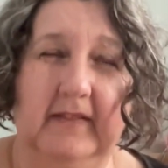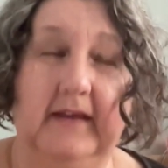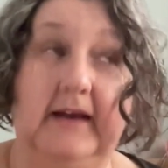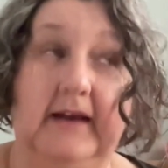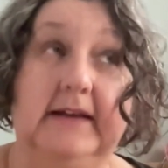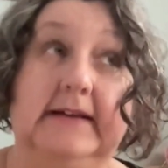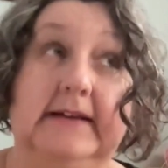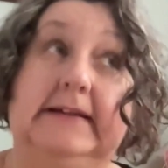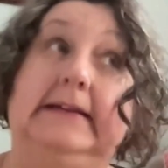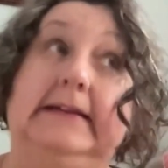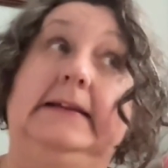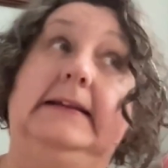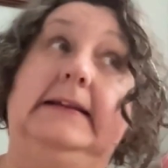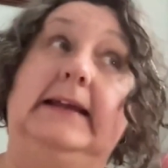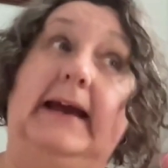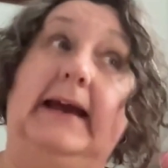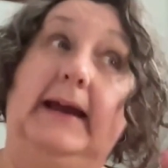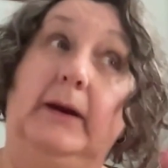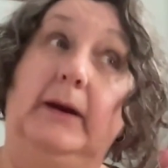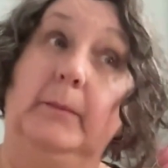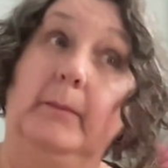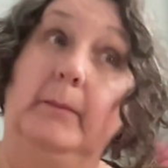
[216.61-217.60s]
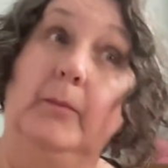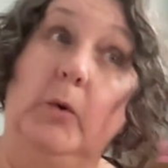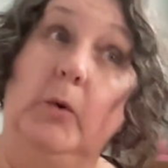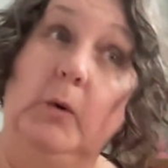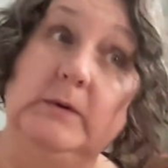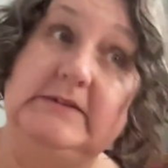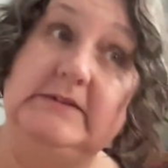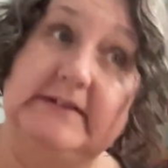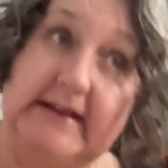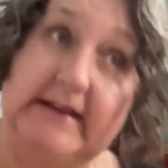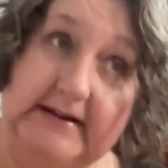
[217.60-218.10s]
that now
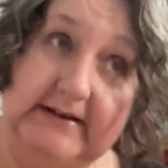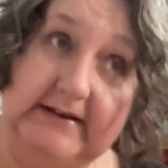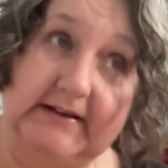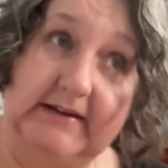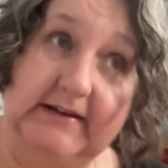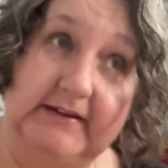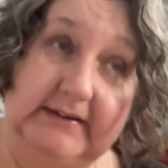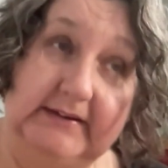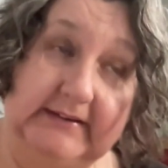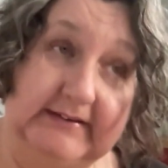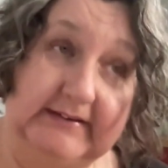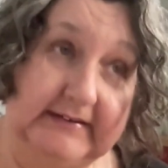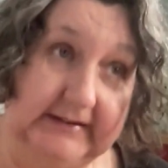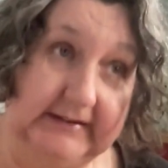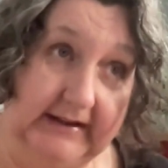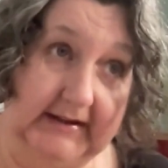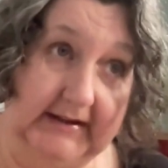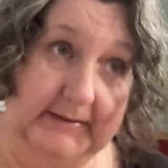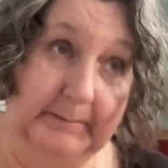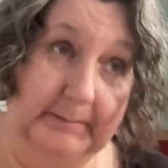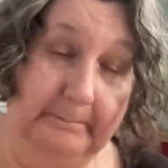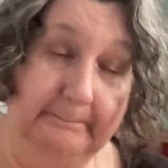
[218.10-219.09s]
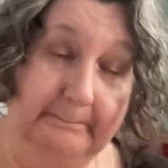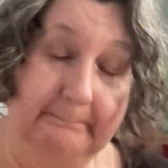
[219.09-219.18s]
more delicate skin.